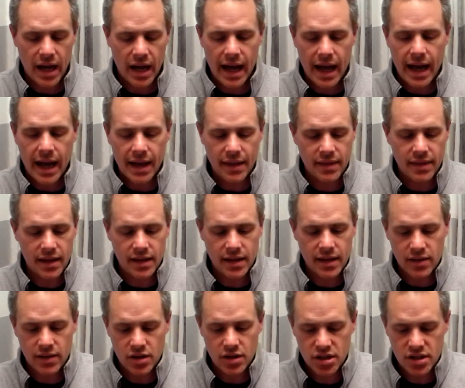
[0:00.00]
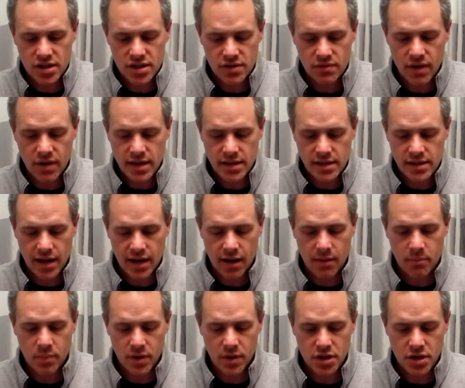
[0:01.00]
hot. They need the just right
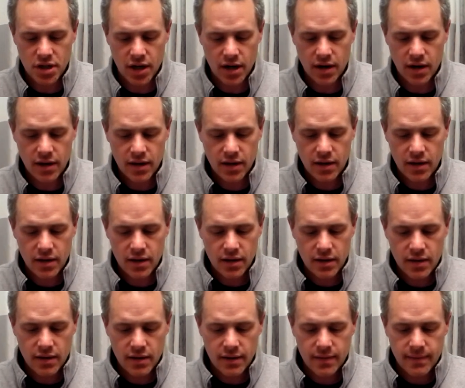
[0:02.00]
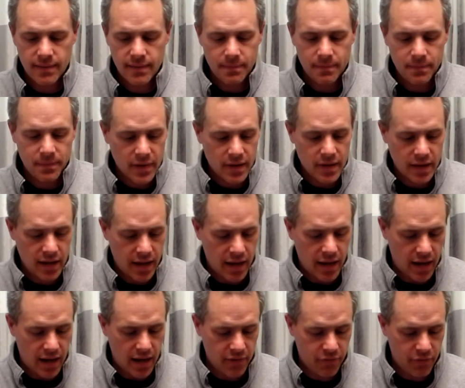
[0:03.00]
temperature.
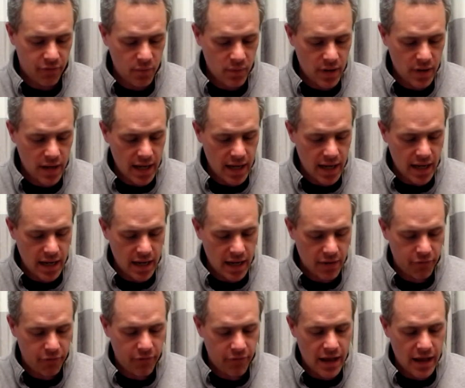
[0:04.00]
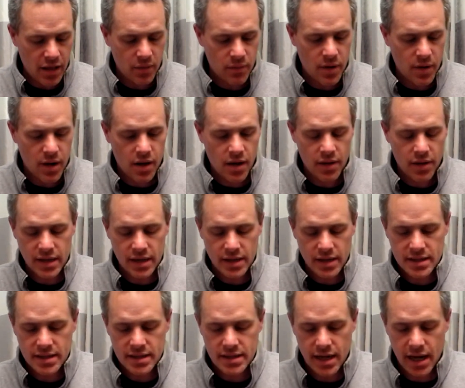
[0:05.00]
And if we follow all
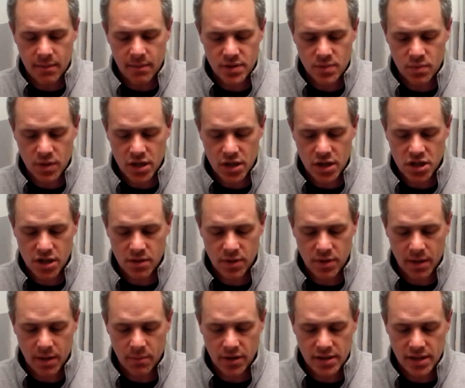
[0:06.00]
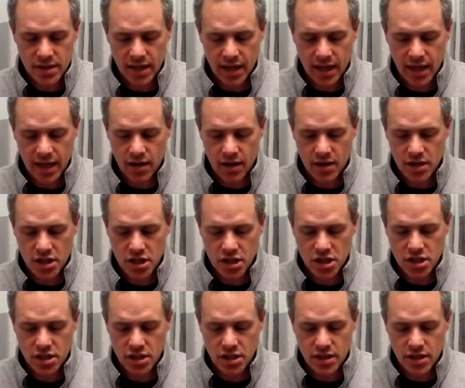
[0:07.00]
these steps, we should be able to get our
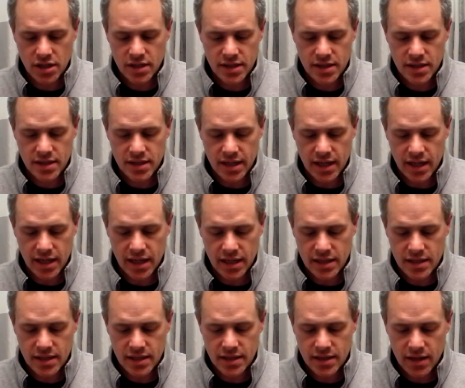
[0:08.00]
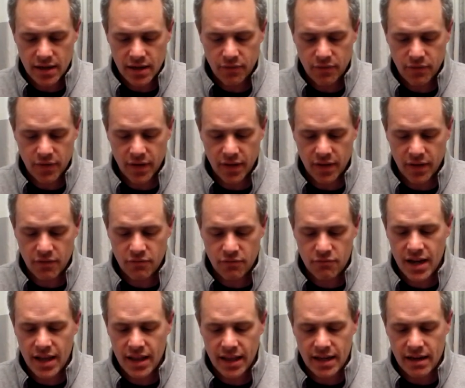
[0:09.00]
seeds feeling
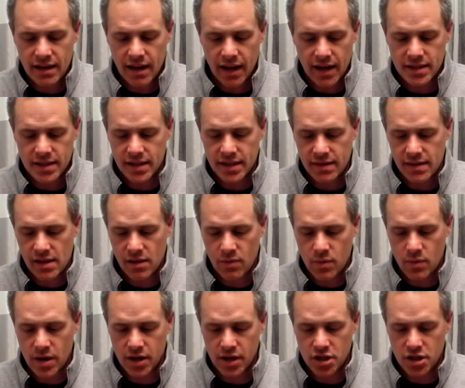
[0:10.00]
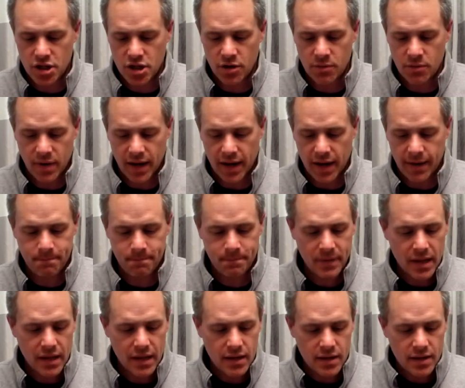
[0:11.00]
really nice that they'll want to germinate.
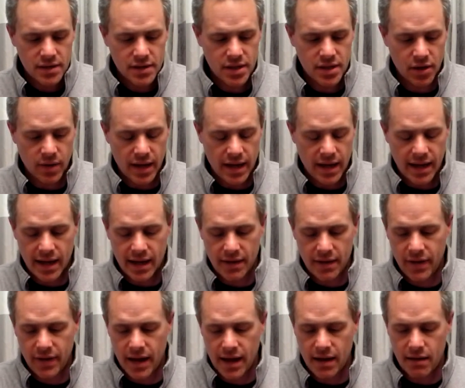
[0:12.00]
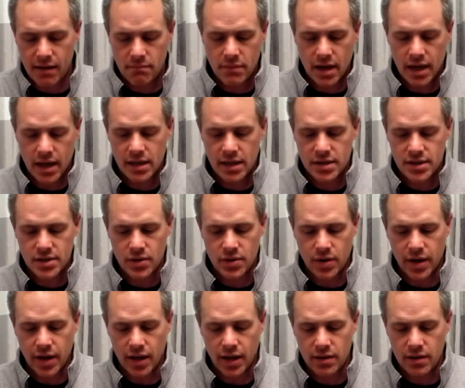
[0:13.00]
So I've got my
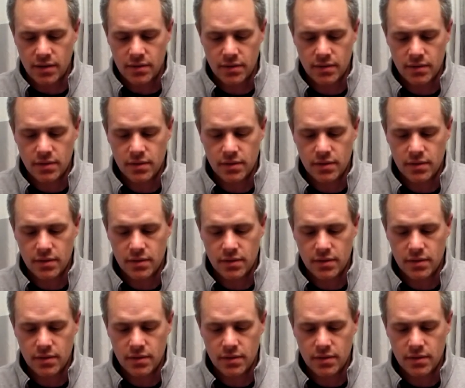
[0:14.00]
soil